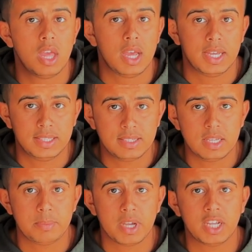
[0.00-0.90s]
And this
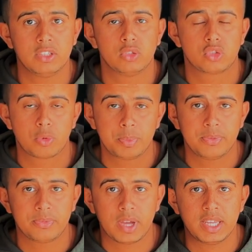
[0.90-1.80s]
API is the
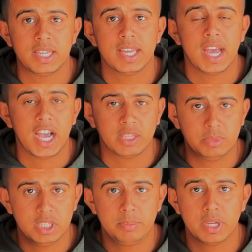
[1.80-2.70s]
Shopify
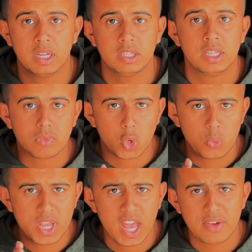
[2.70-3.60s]
admin API.
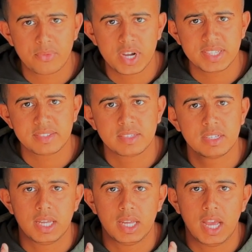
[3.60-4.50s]
We have REST,
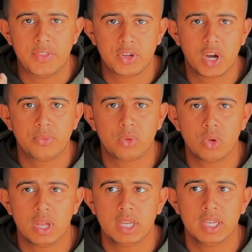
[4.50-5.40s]
and
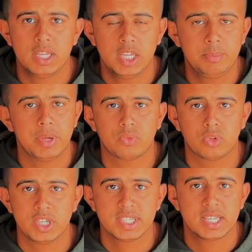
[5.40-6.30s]
GraphQL API
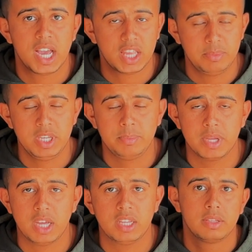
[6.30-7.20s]
for this admin
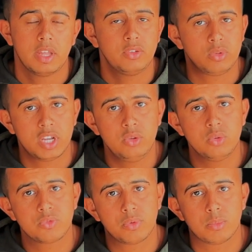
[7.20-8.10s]
API that you can
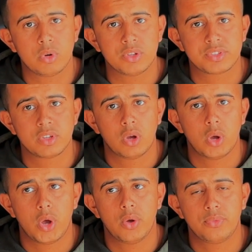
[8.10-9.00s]
use for most
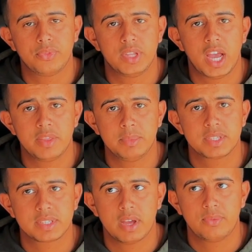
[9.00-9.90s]
of the admin
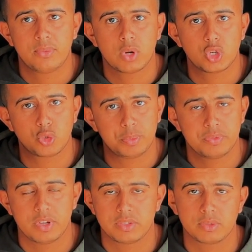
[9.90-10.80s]
stuff for our
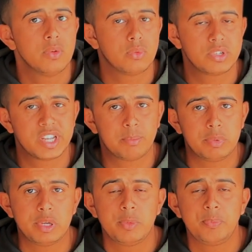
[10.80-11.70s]
Shopify store. For
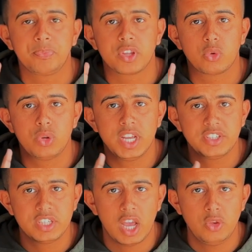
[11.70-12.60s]
example,
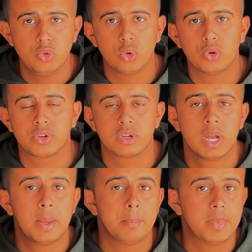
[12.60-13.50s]
creating a new order,
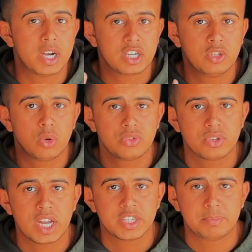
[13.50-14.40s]
marking order
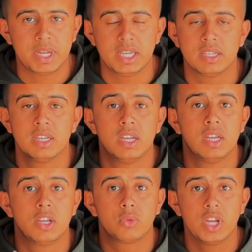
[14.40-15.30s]
as paid,
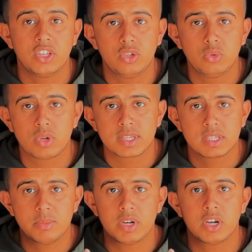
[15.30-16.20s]
creating new
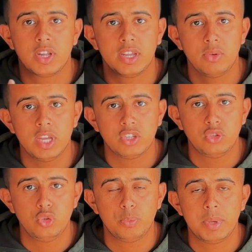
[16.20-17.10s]
customer, creating
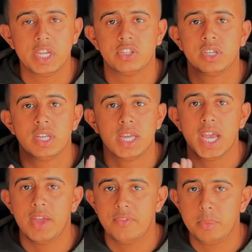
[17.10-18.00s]
new page,
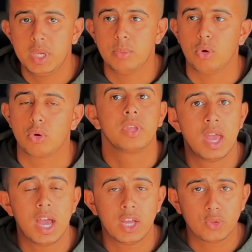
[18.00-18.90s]
and many more.
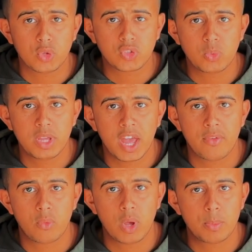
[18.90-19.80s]
And also we
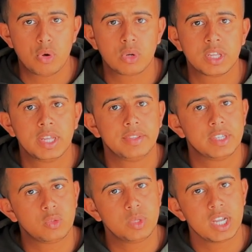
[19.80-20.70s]
have webhook
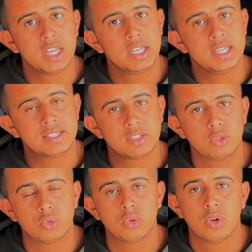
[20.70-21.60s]
that we can listen
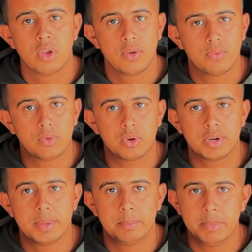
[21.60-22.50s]
to
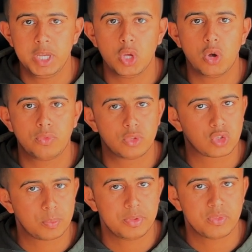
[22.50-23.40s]
for many of the
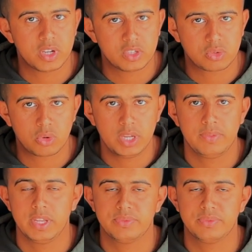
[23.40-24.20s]
Shopify store events.